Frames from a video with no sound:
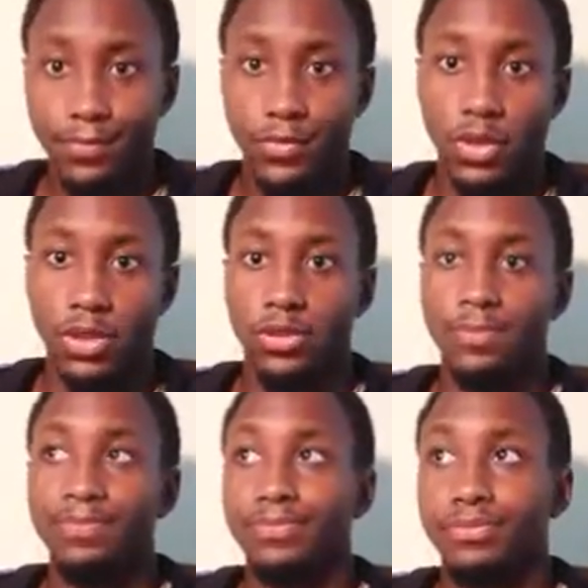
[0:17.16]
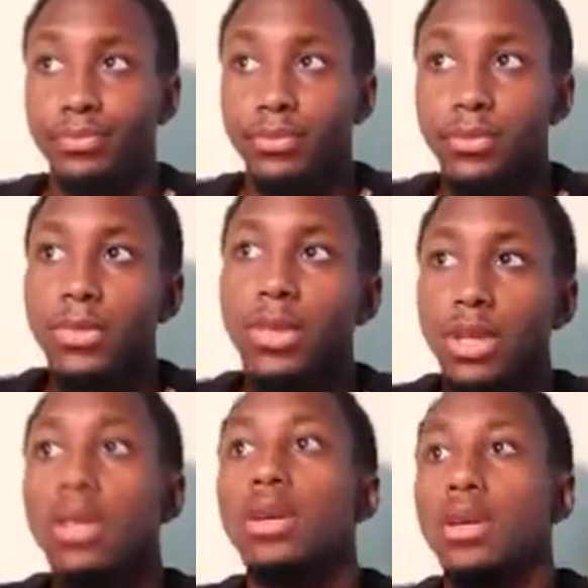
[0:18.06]
100.
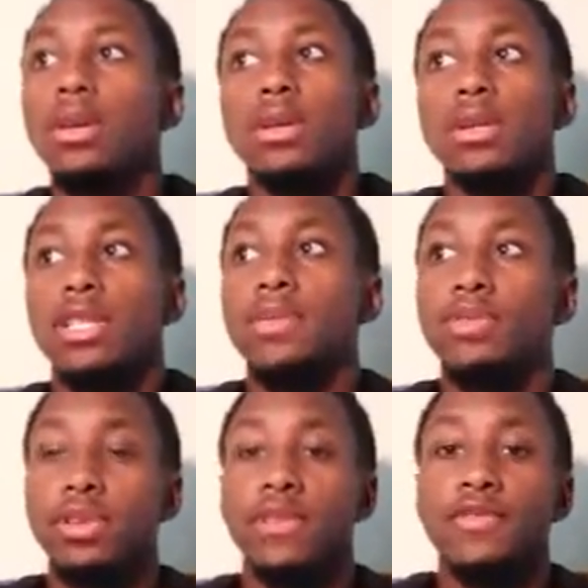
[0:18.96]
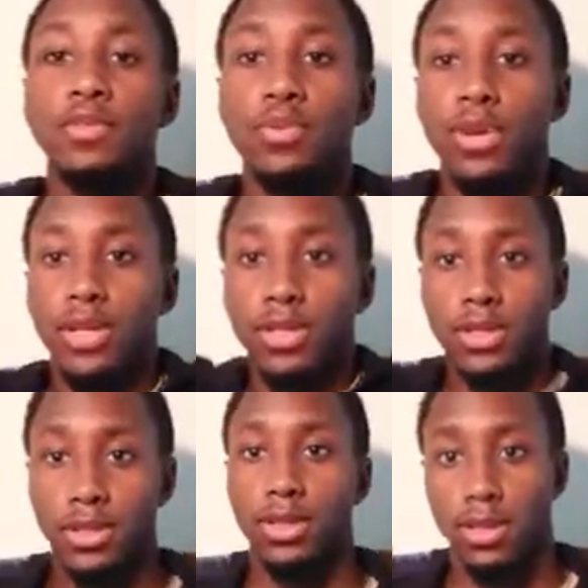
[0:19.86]
This episode of the
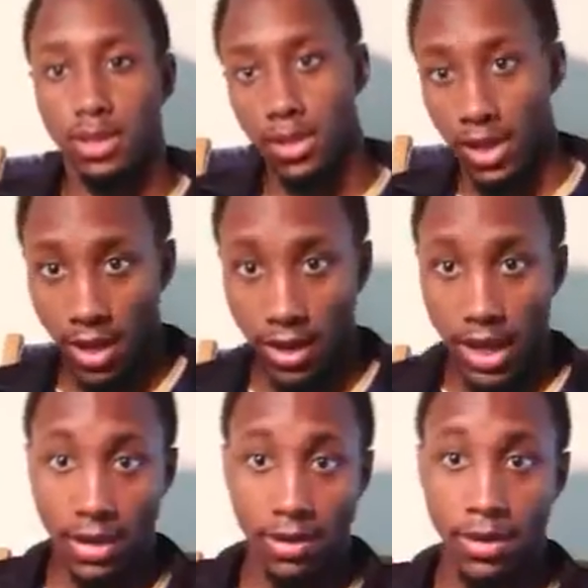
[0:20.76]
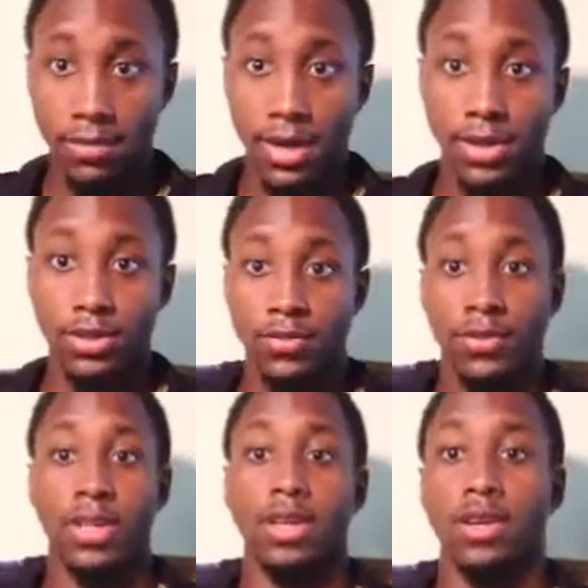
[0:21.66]
Viewpoints. Now, I already made two
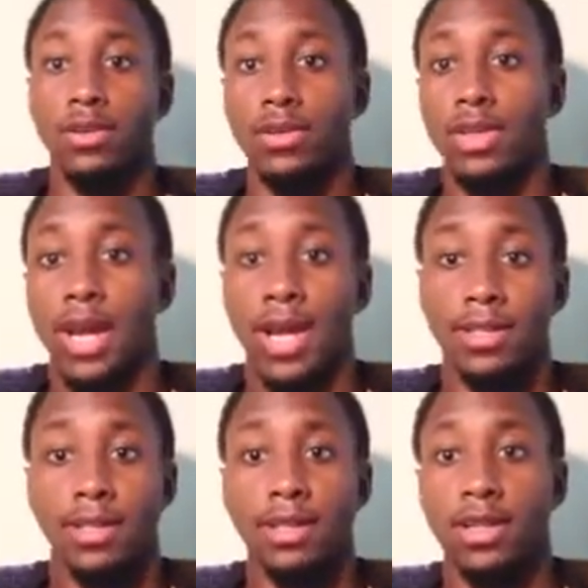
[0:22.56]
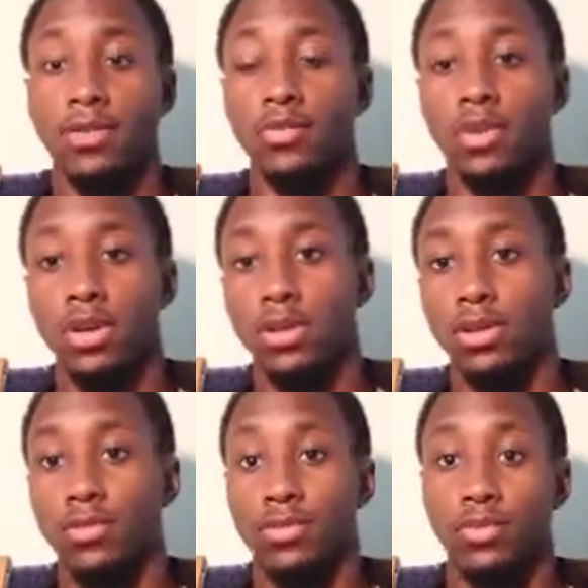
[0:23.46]
videos that I had to delete. One,
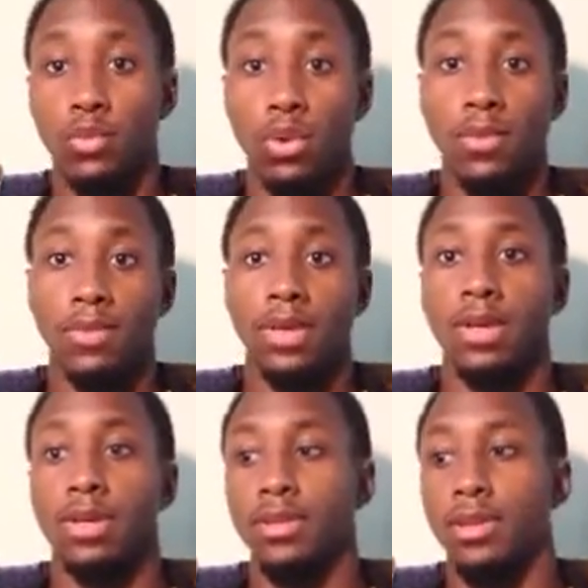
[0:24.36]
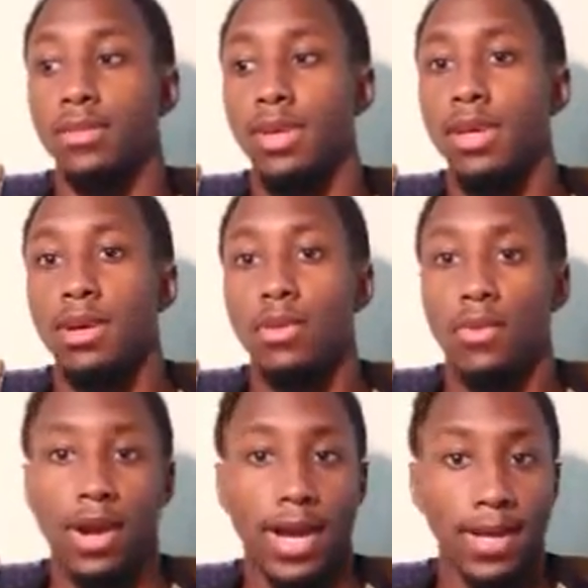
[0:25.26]
one because um,
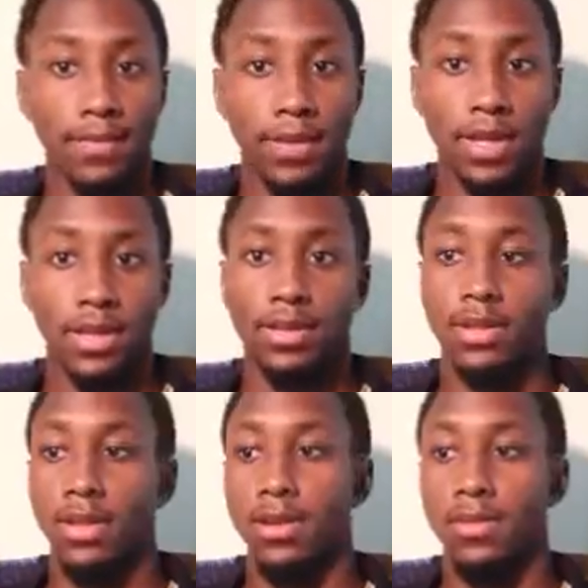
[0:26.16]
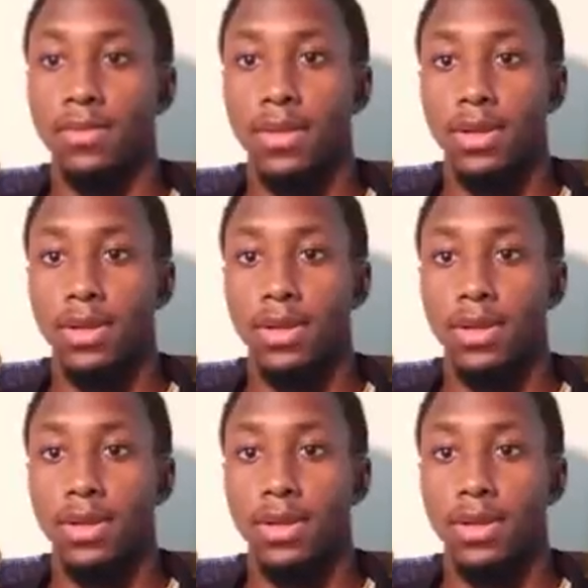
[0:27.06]
around eight minutes, um,